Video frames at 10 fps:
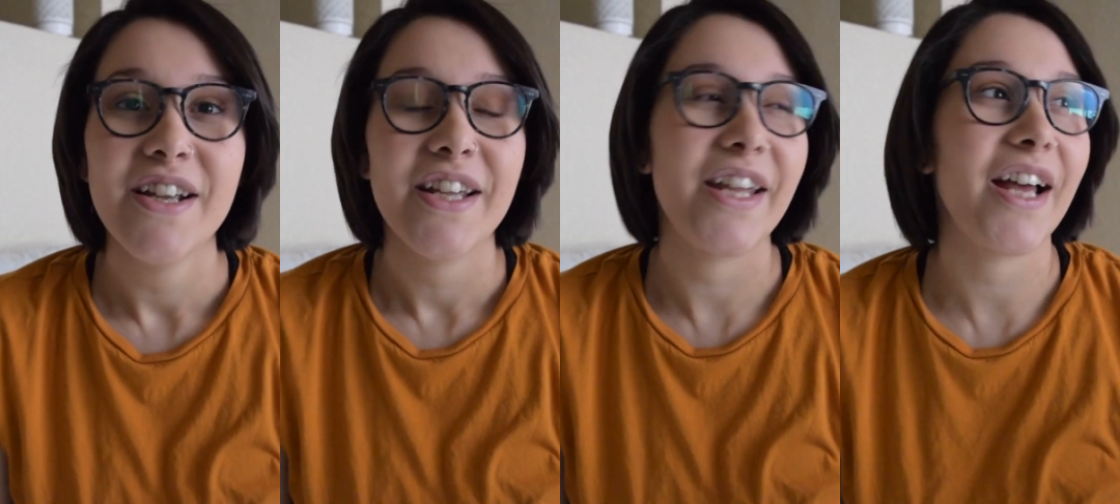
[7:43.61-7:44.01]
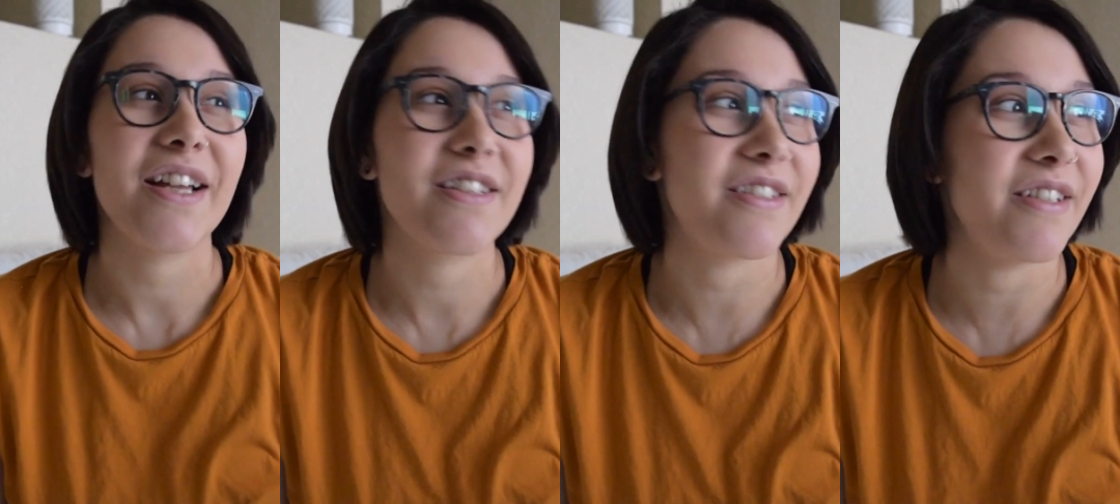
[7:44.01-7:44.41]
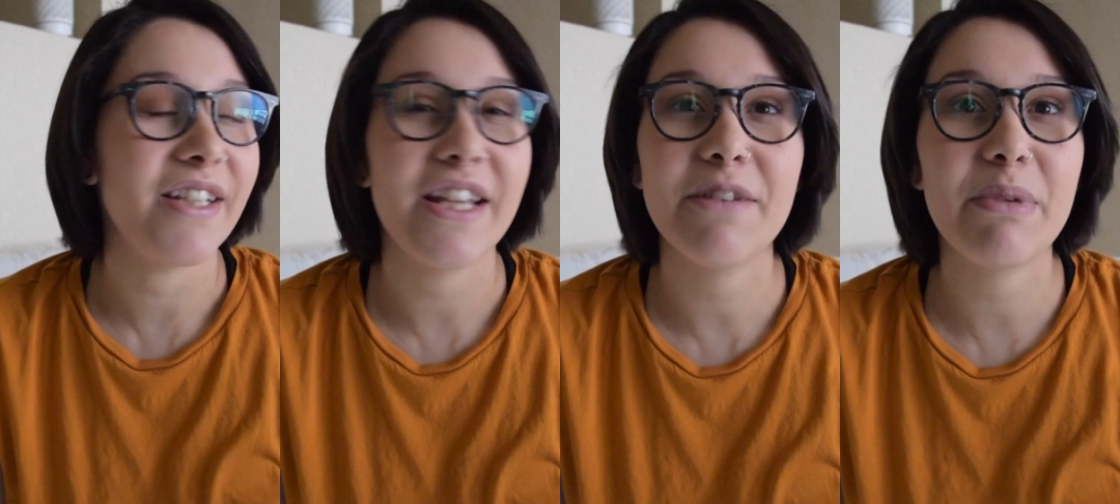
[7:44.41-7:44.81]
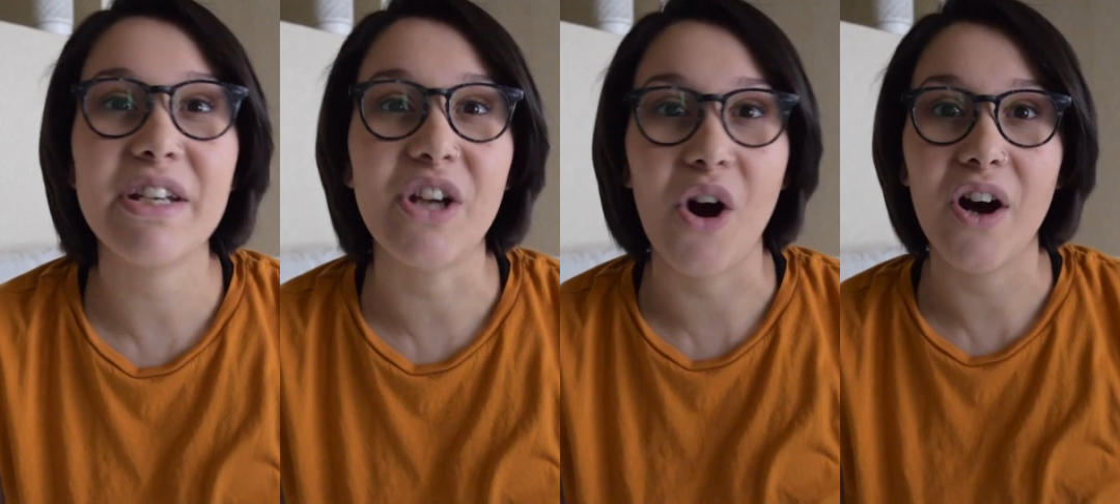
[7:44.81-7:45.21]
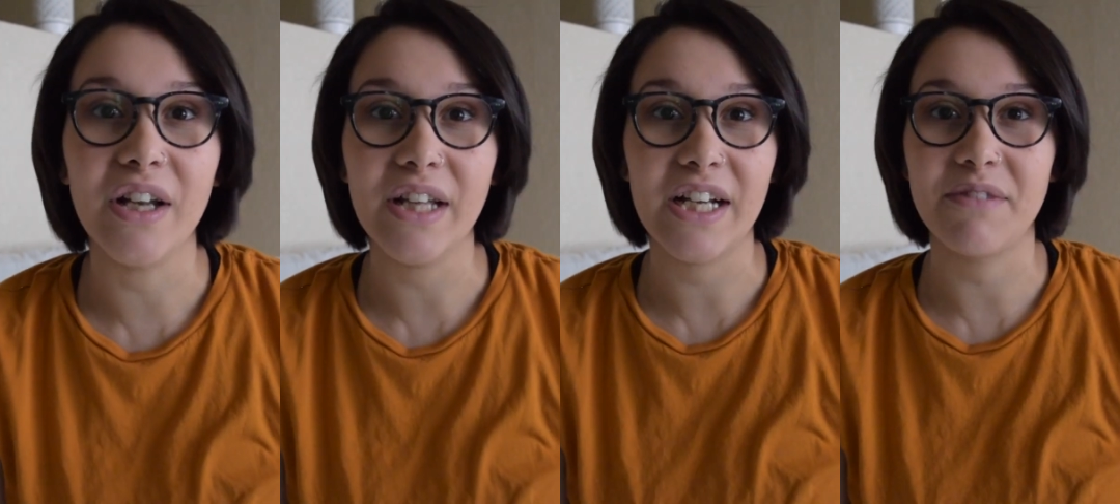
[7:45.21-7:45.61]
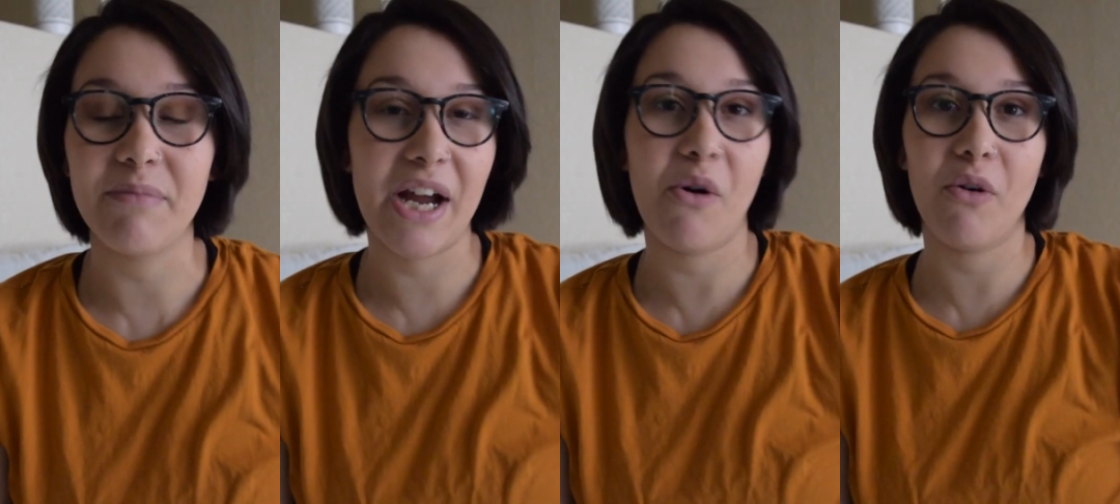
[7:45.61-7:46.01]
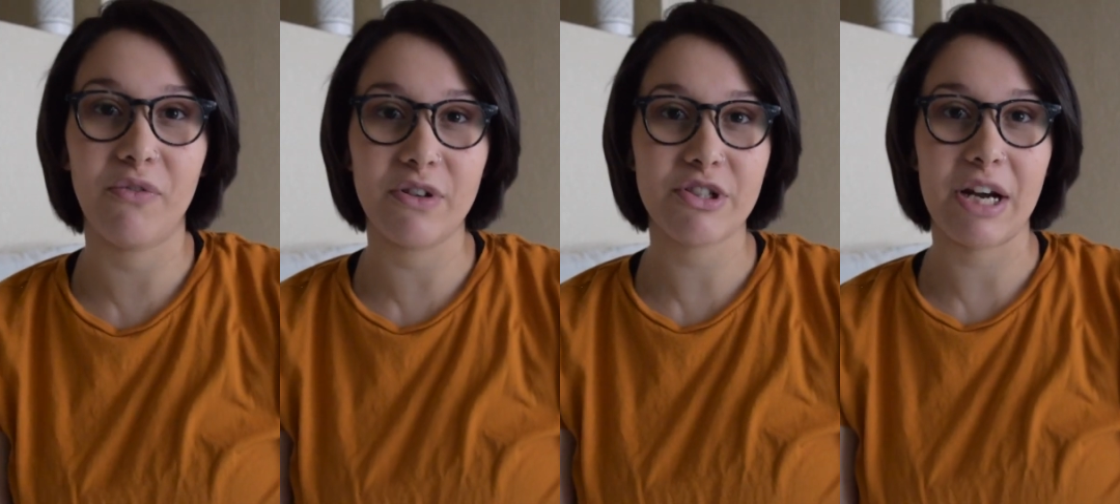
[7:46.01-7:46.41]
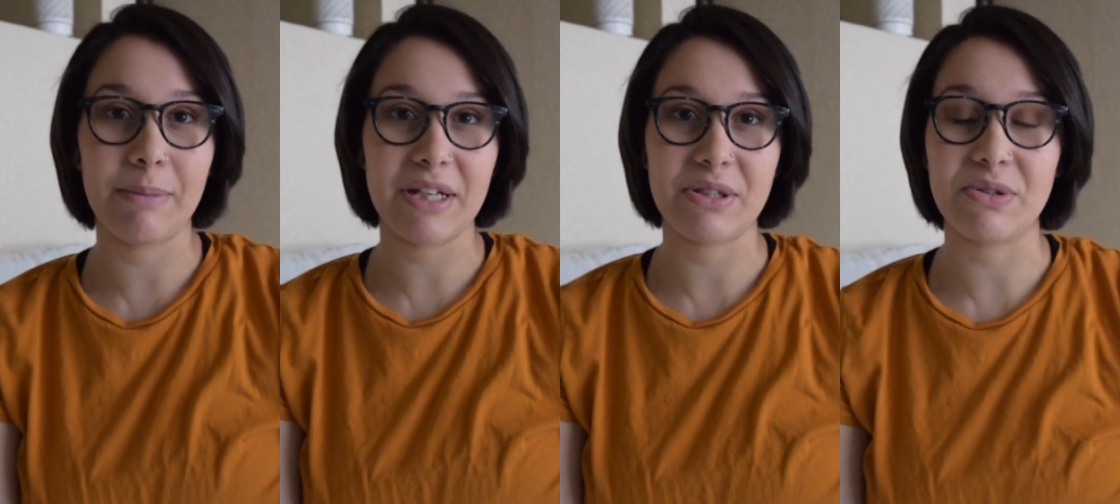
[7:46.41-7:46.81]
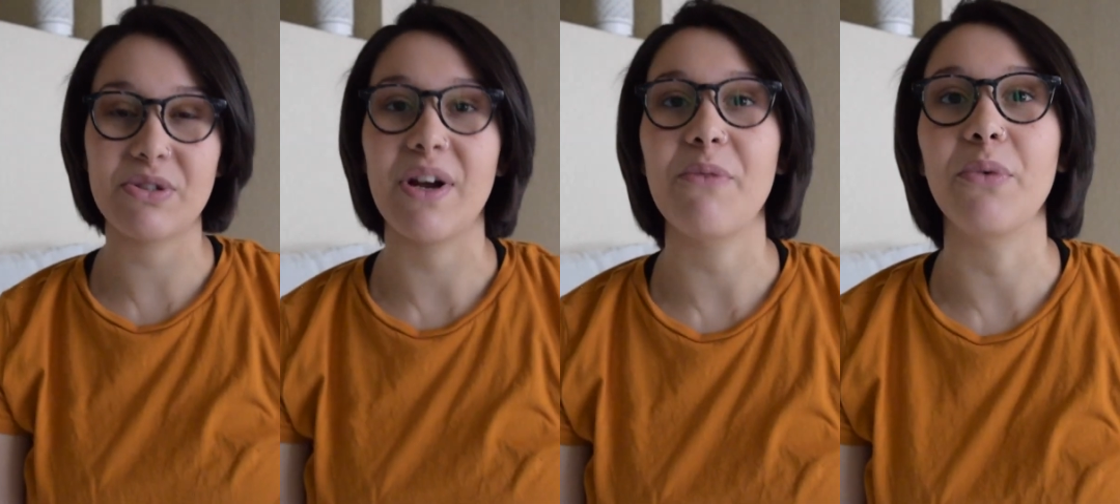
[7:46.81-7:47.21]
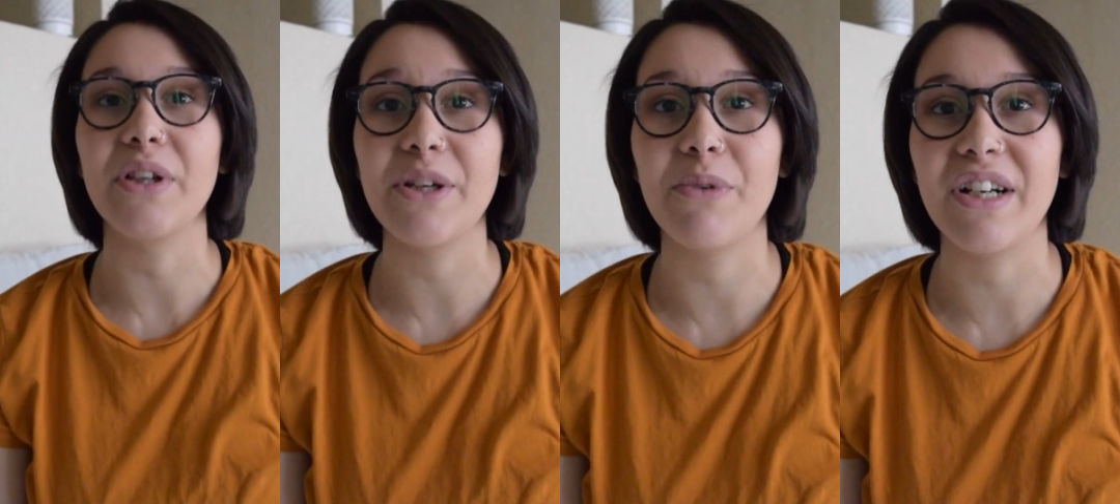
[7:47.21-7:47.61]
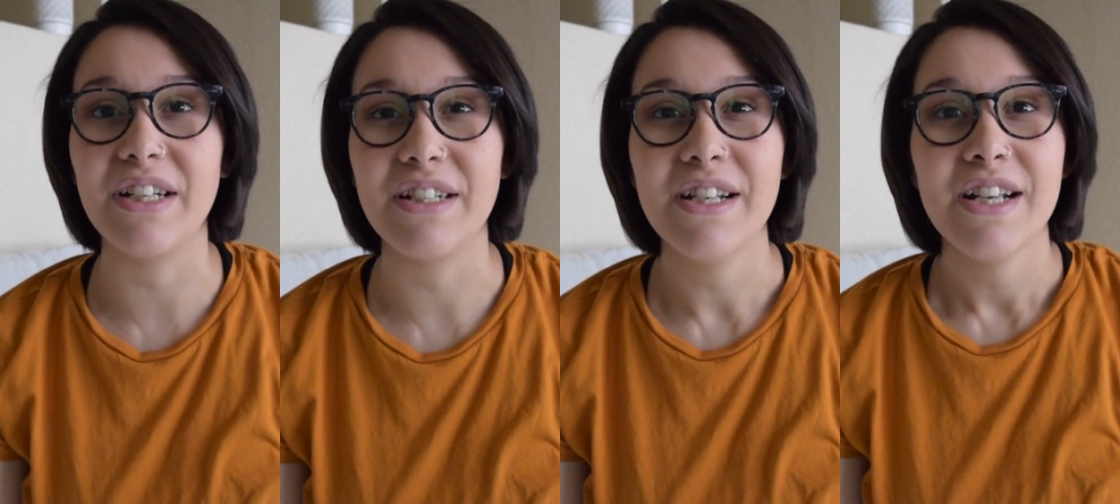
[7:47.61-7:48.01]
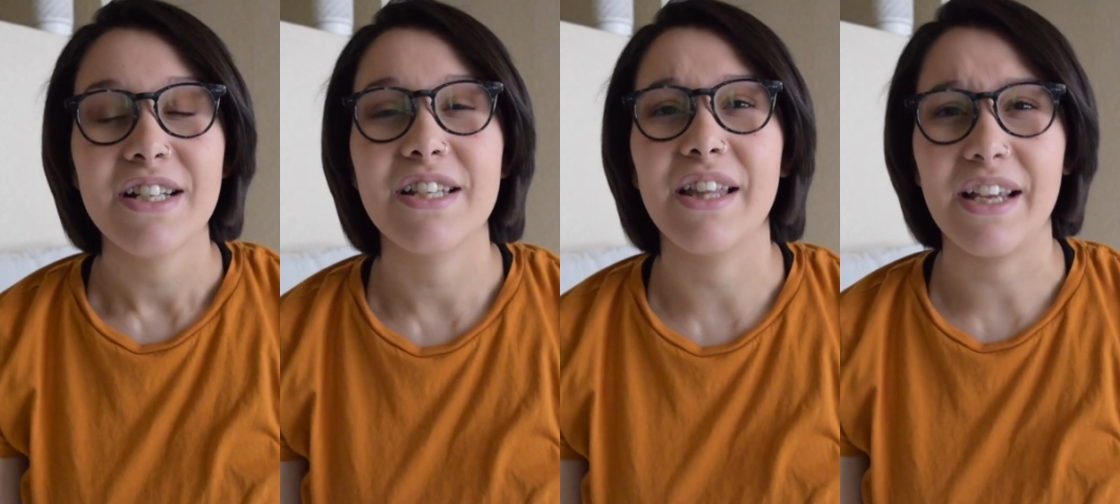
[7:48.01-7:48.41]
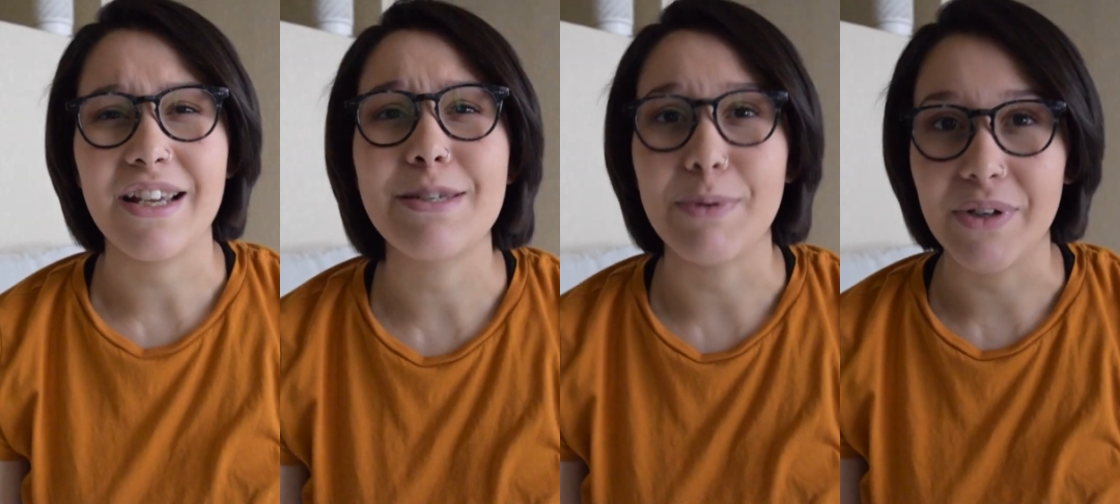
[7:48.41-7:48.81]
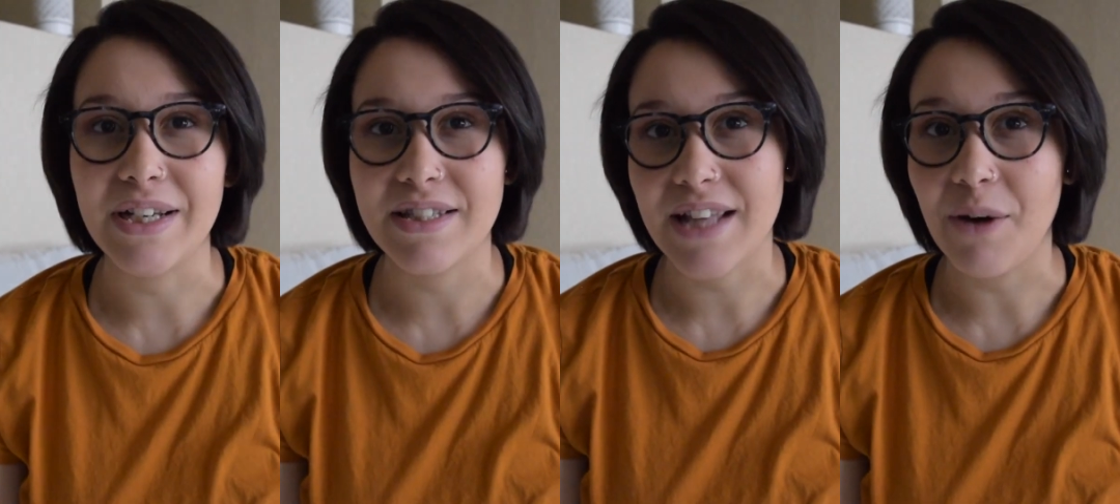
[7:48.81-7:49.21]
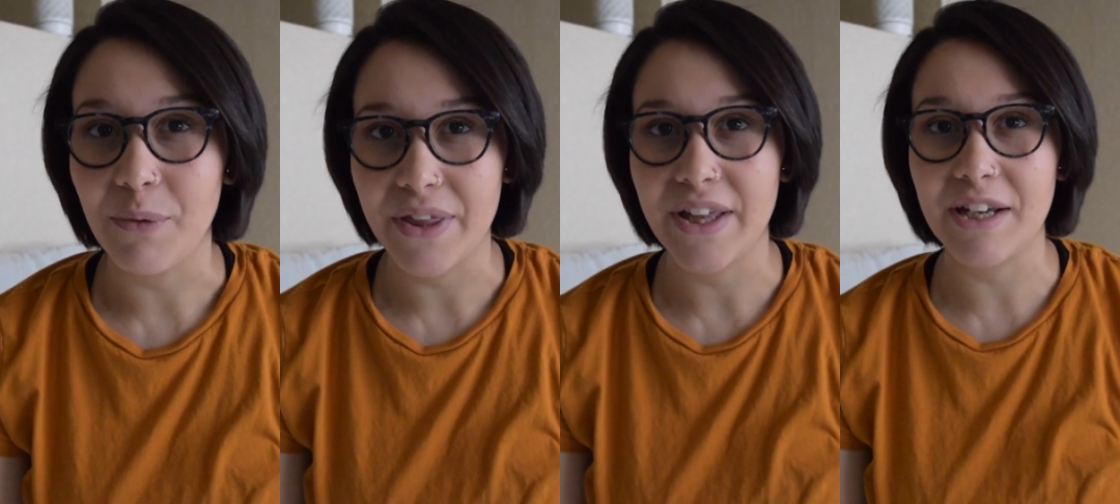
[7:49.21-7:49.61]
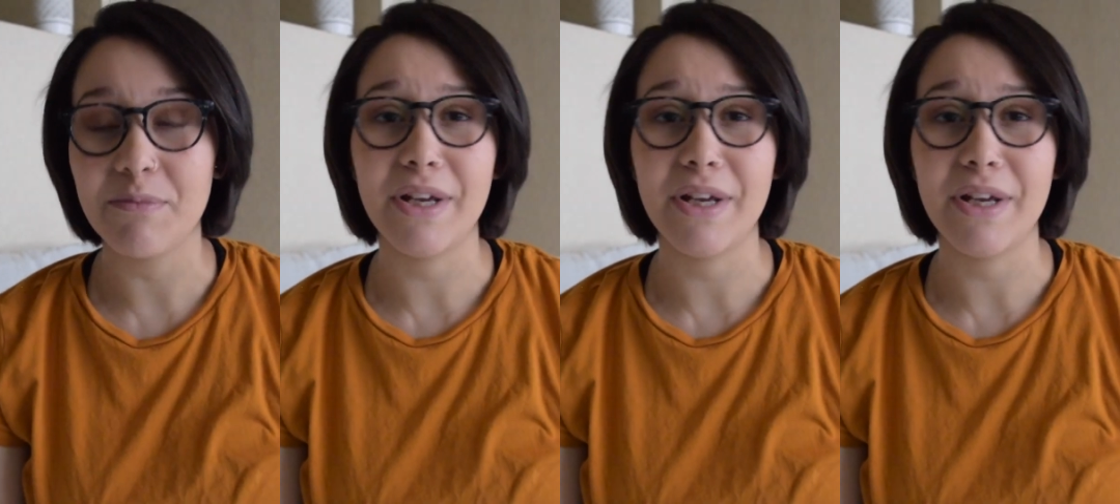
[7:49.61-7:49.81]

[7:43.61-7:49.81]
he'd been gone like my whole first trimester, so I really wanted to like experience that with him.